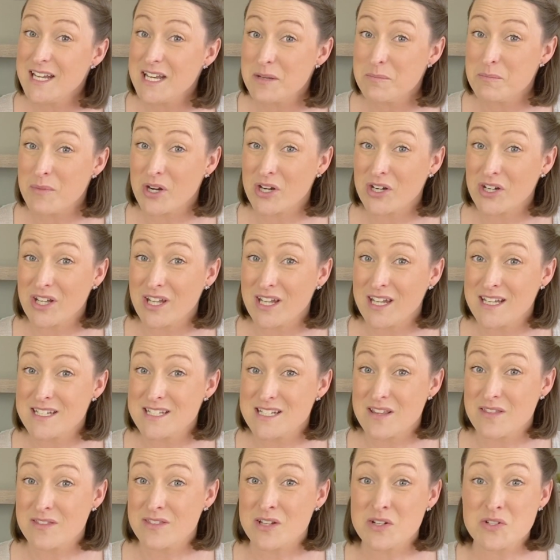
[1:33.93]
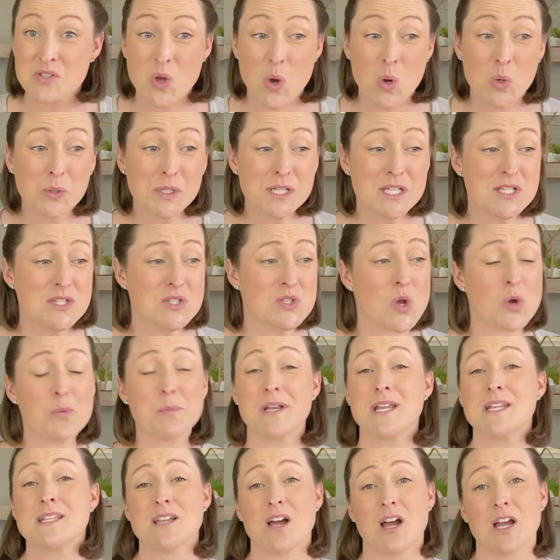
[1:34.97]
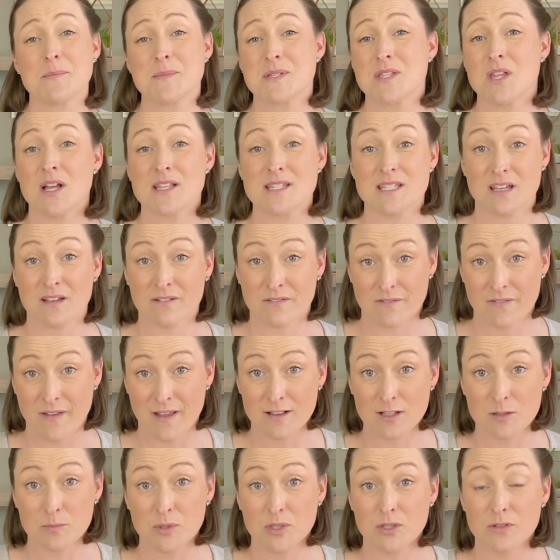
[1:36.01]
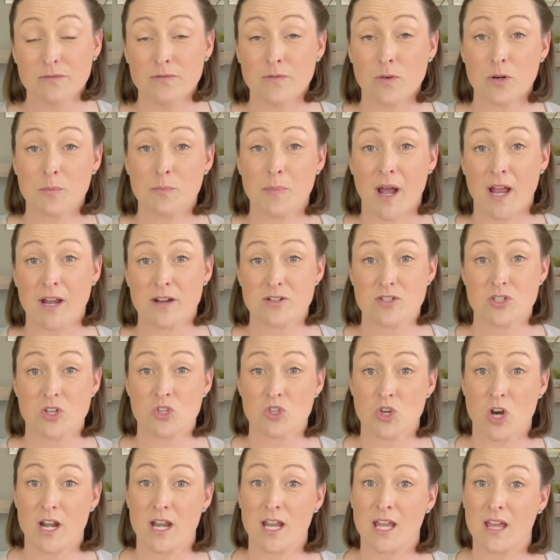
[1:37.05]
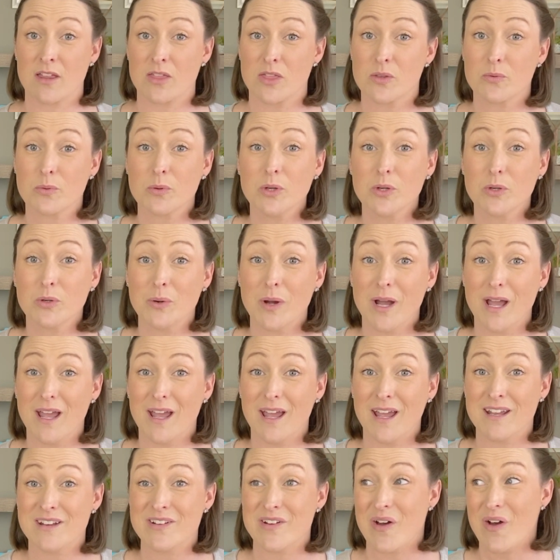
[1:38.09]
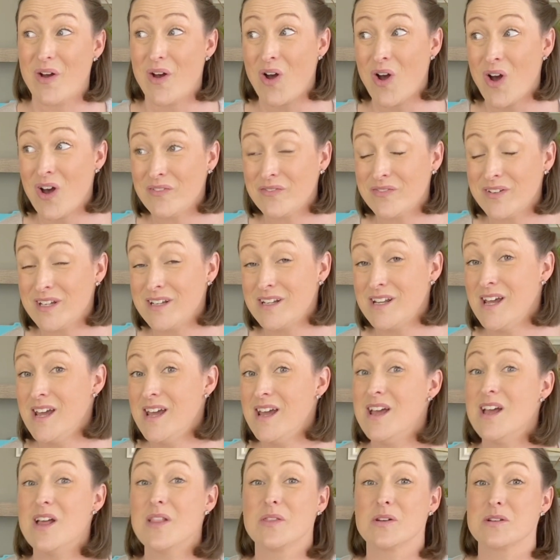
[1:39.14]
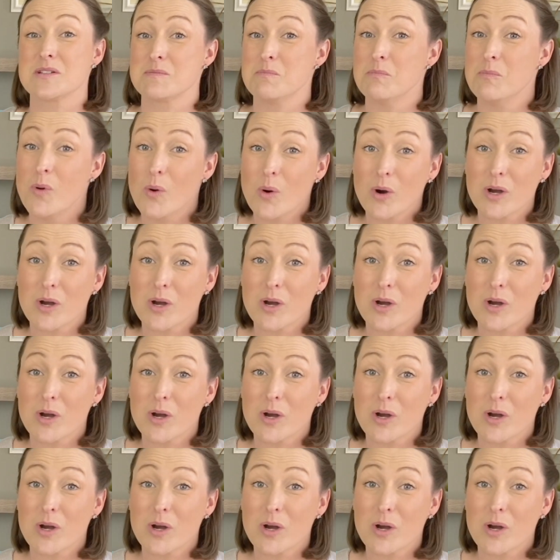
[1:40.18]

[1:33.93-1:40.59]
market, there's only so many time slots available for buyers to try to get through, and often there's more